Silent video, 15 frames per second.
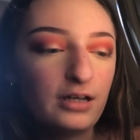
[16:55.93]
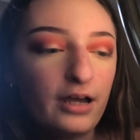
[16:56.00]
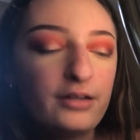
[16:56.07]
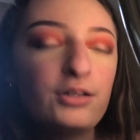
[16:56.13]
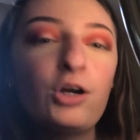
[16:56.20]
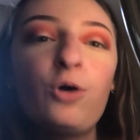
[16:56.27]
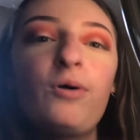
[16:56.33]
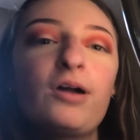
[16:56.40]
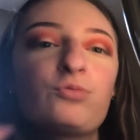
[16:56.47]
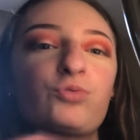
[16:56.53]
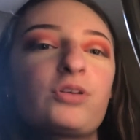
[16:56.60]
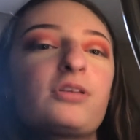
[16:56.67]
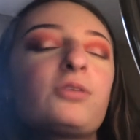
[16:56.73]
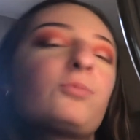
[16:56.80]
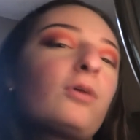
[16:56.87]
I know I
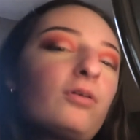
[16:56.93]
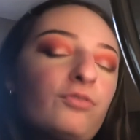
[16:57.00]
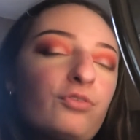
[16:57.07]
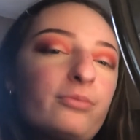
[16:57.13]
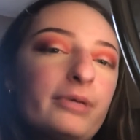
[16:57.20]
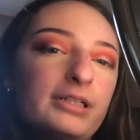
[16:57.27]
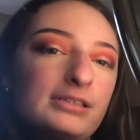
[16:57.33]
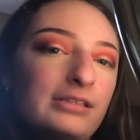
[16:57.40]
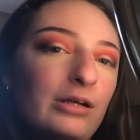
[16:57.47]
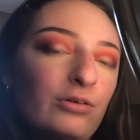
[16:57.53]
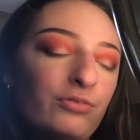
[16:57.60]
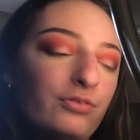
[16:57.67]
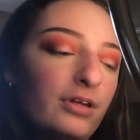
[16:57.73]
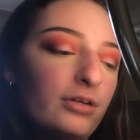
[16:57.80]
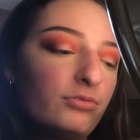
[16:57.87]
really want for
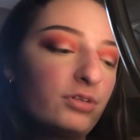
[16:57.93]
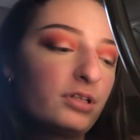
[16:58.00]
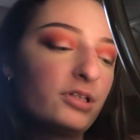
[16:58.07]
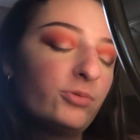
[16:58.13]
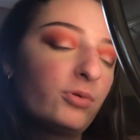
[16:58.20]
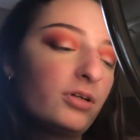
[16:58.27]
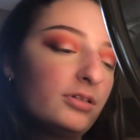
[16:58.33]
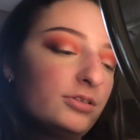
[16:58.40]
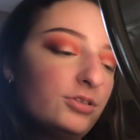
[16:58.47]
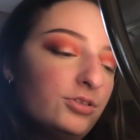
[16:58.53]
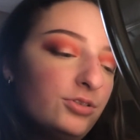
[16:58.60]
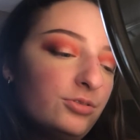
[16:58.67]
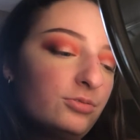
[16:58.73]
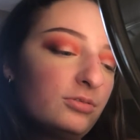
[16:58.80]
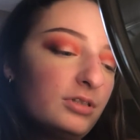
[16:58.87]
myself, and I really want to
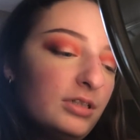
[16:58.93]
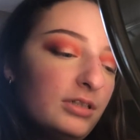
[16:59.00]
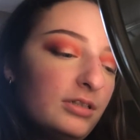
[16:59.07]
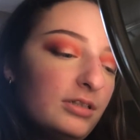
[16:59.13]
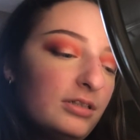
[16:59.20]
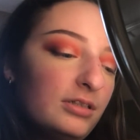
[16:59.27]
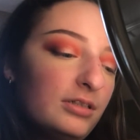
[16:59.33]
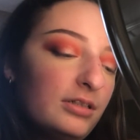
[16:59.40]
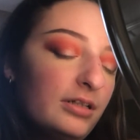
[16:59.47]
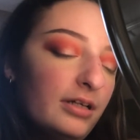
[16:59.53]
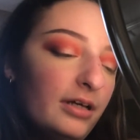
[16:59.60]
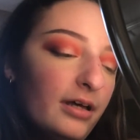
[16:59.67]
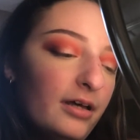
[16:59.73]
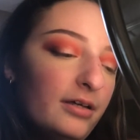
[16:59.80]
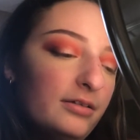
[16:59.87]
do.
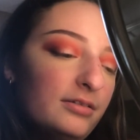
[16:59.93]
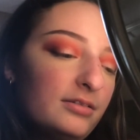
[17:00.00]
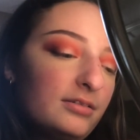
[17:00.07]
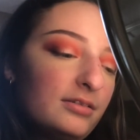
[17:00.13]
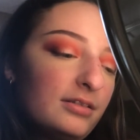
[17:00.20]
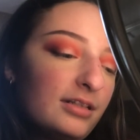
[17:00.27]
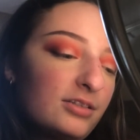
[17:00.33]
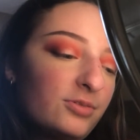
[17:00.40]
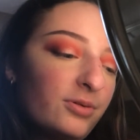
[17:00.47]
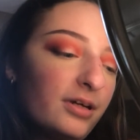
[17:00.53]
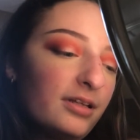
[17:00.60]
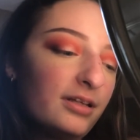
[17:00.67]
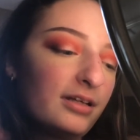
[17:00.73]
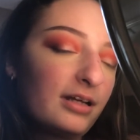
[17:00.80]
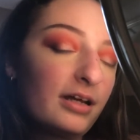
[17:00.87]
And that's why,
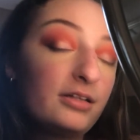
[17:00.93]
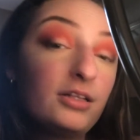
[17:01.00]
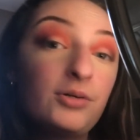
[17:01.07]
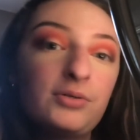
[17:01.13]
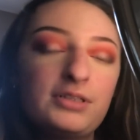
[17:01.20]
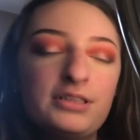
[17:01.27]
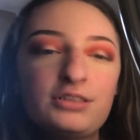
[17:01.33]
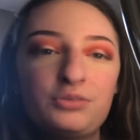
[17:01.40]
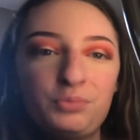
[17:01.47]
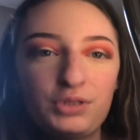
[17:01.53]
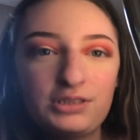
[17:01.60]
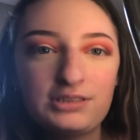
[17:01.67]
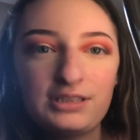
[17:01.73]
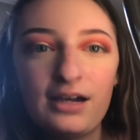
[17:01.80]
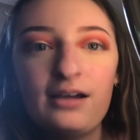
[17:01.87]
like, I know I need to
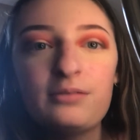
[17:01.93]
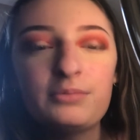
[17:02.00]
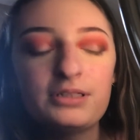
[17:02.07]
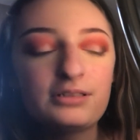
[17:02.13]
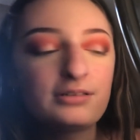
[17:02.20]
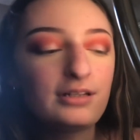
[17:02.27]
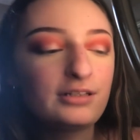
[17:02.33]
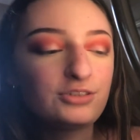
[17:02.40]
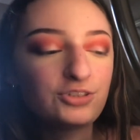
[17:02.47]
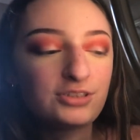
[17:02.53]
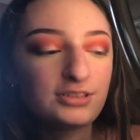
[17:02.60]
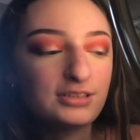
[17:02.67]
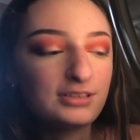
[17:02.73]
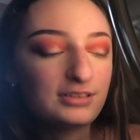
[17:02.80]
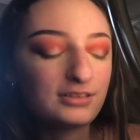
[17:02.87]
put the time in, and I
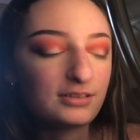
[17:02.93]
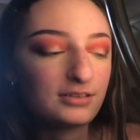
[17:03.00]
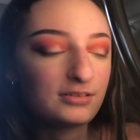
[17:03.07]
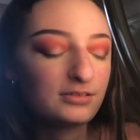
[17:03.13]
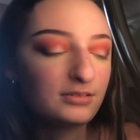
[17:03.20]
just need to